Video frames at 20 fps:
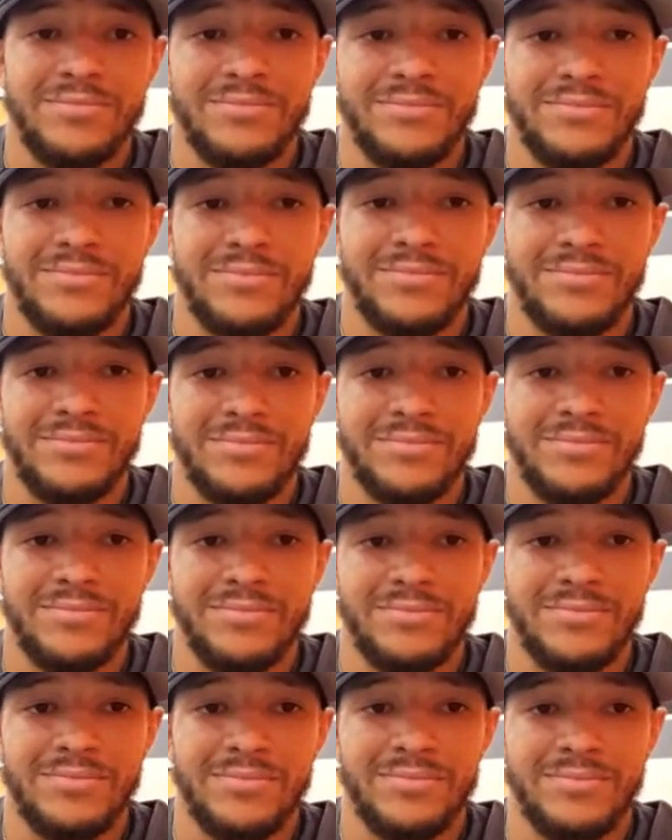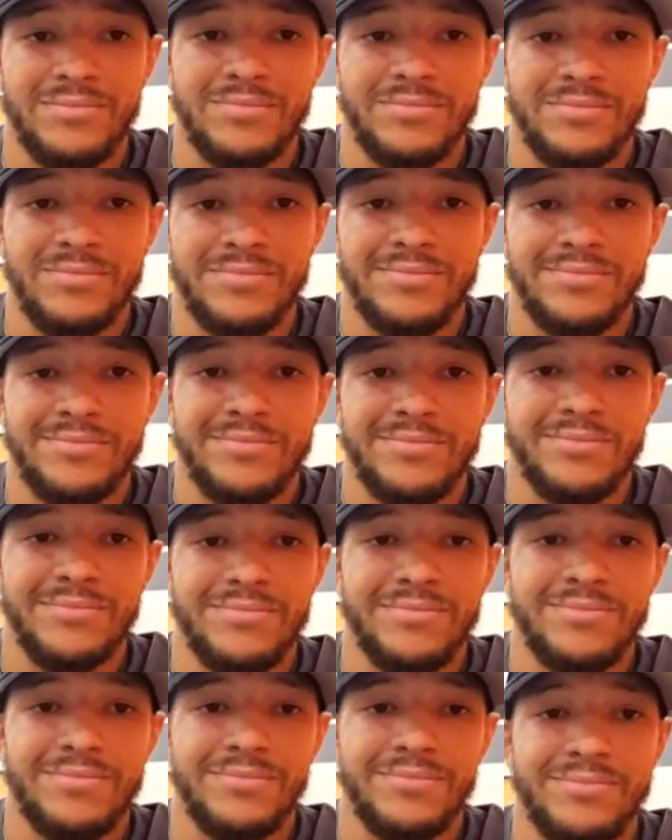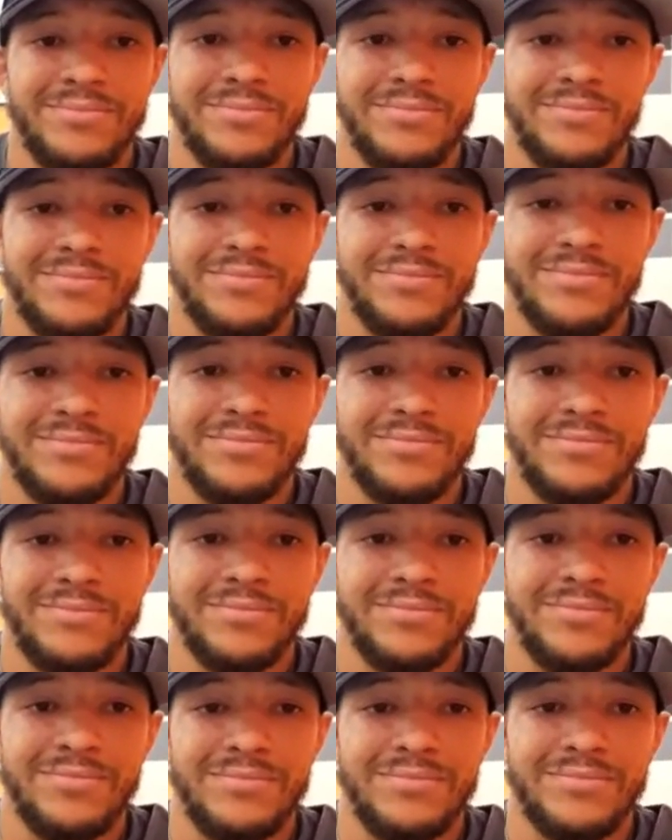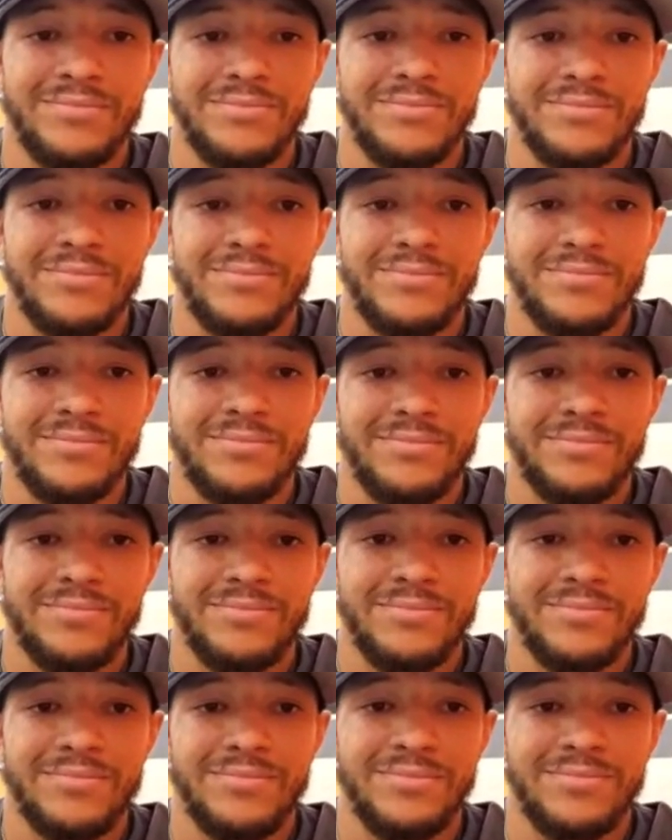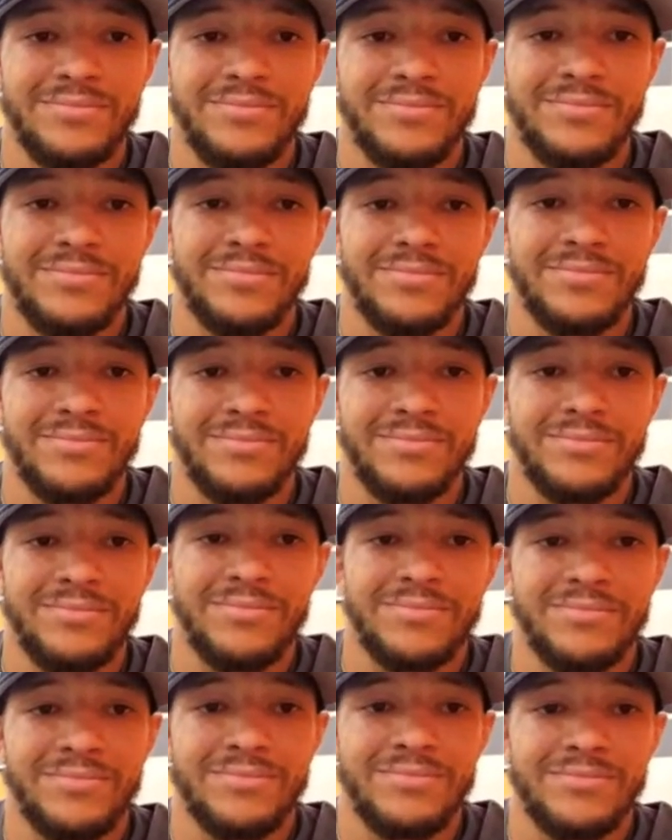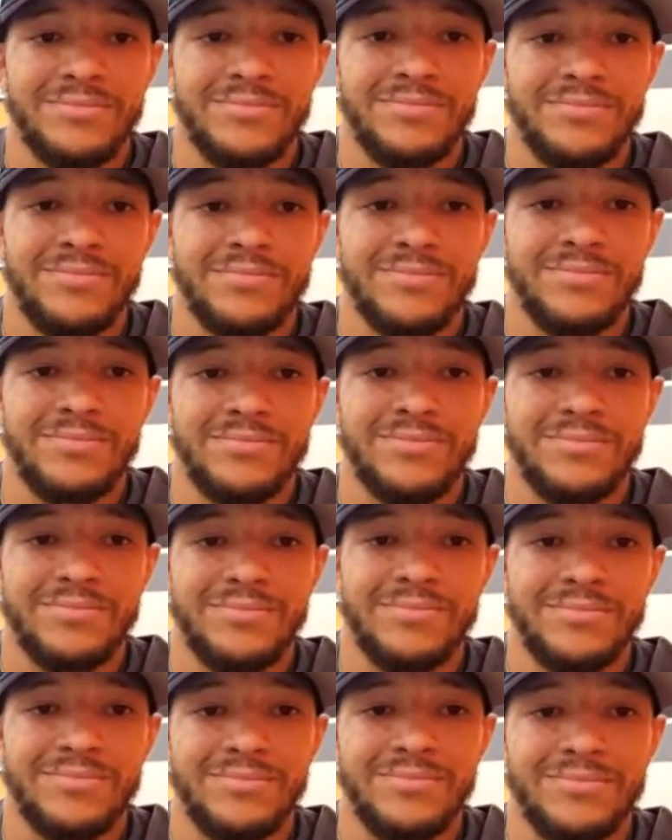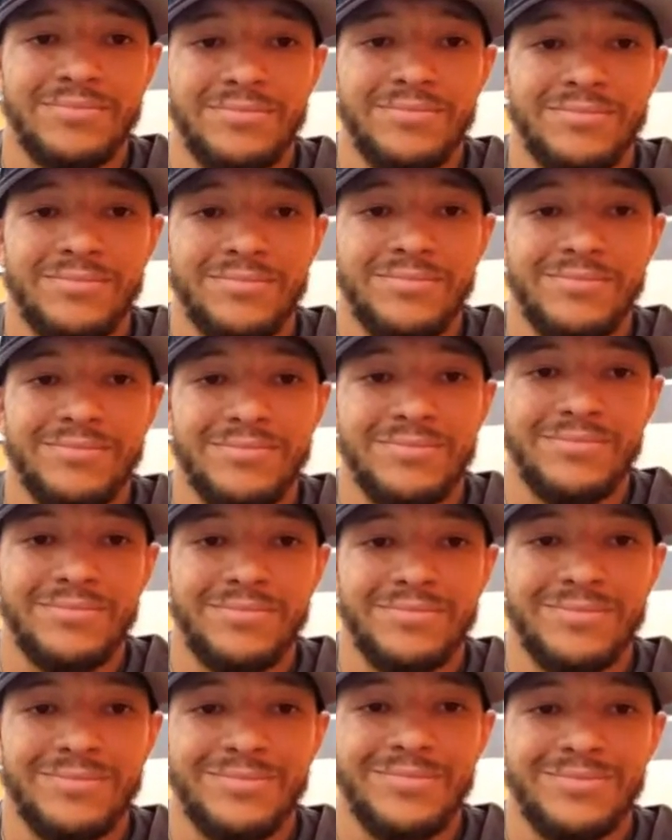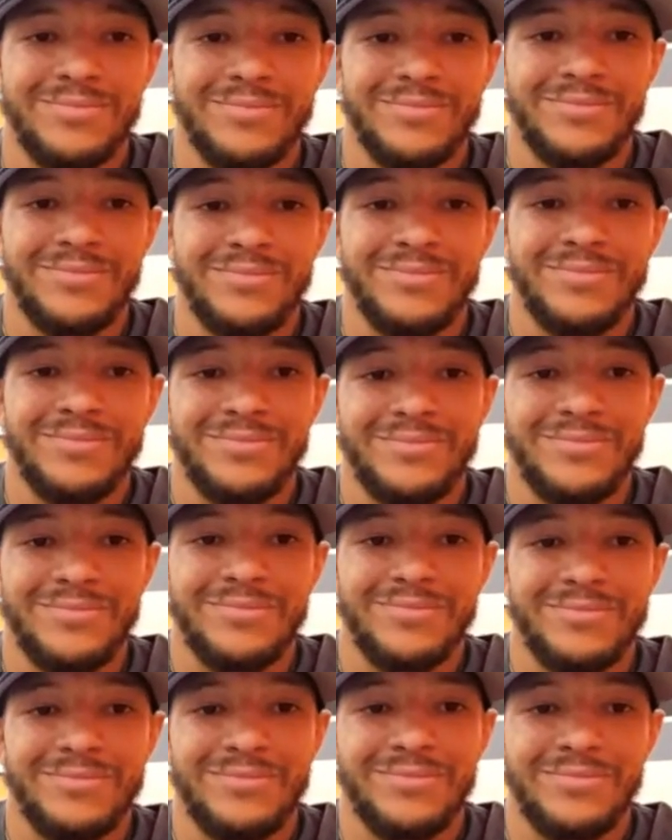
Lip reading: No words are spoken by the person on screen.